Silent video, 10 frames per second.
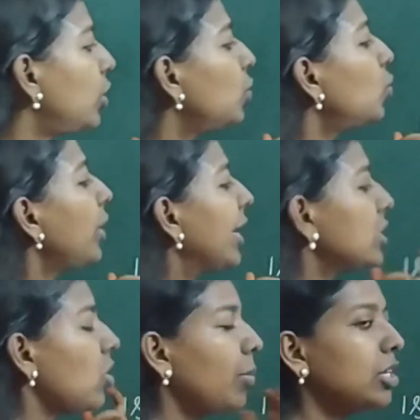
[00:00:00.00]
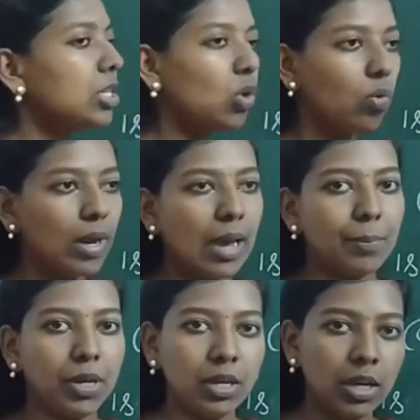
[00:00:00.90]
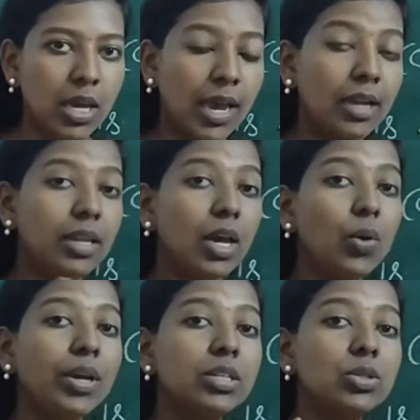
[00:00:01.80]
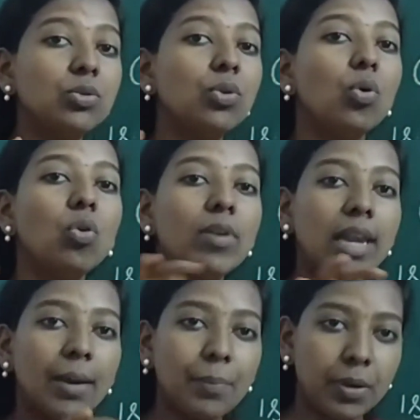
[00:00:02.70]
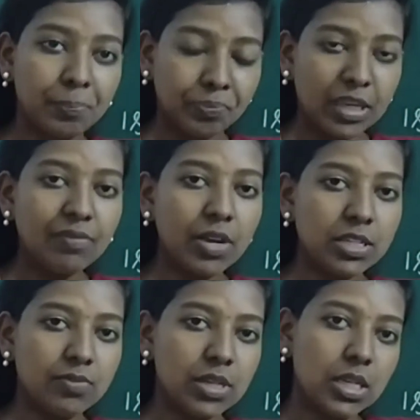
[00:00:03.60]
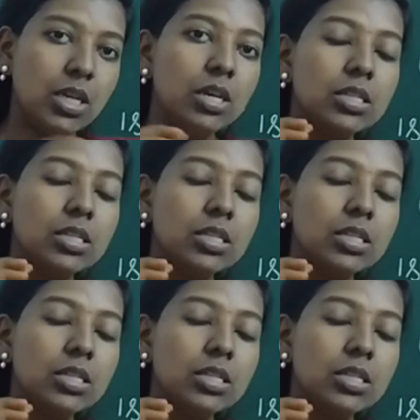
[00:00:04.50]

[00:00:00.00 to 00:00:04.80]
2 s orbitals overlapping and they are going to overlap effectively.